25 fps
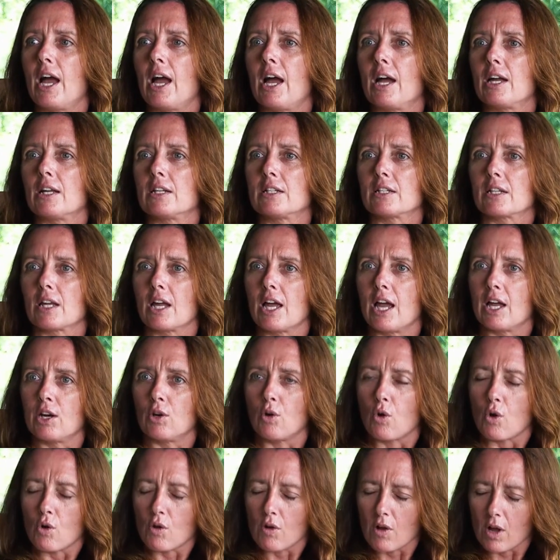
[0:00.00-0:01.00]
and an
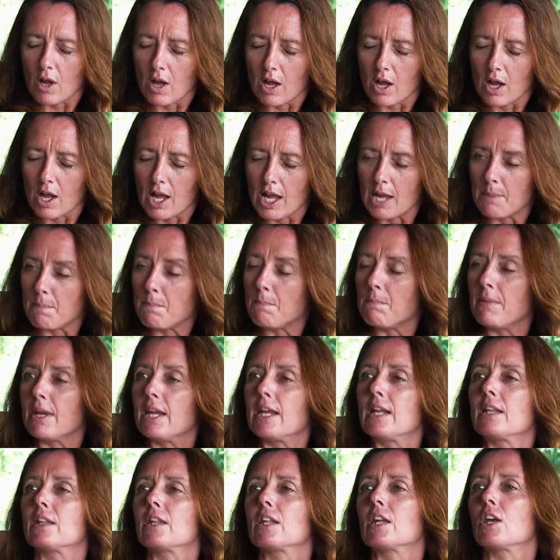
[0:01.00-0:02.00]

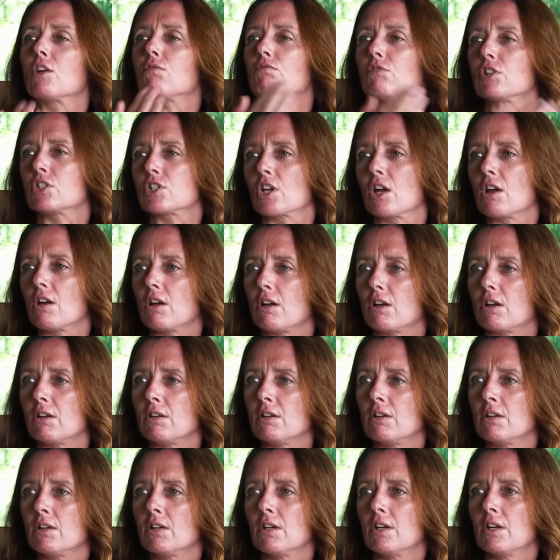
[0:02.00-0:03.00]
immediate
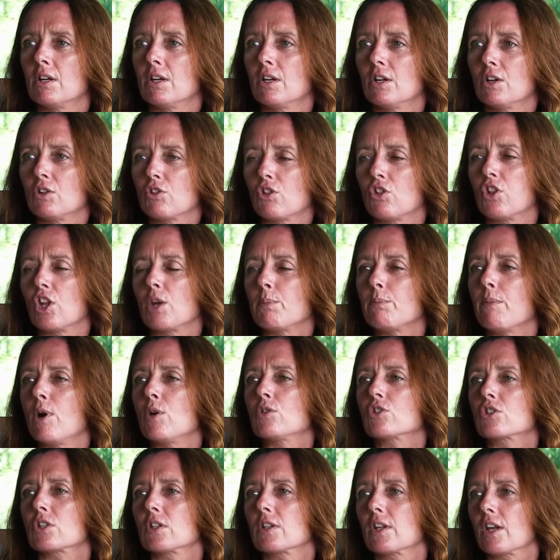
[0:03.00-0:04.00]
return to the
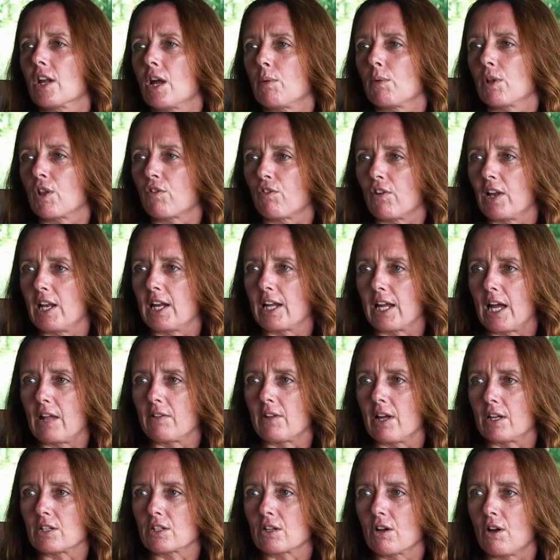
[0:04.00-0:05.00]
emotion that I was feeling at
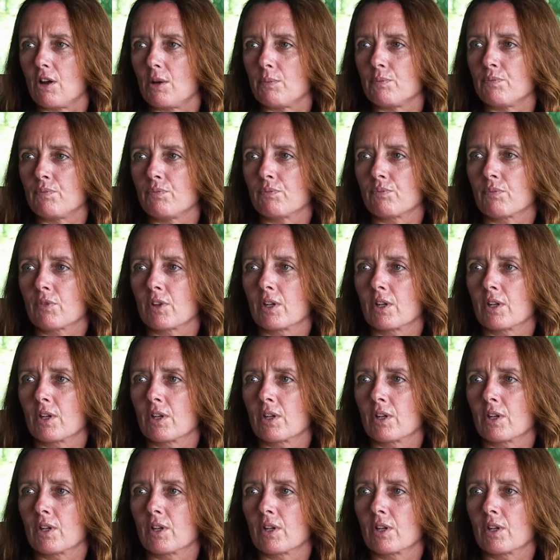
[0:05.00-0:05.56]
that time.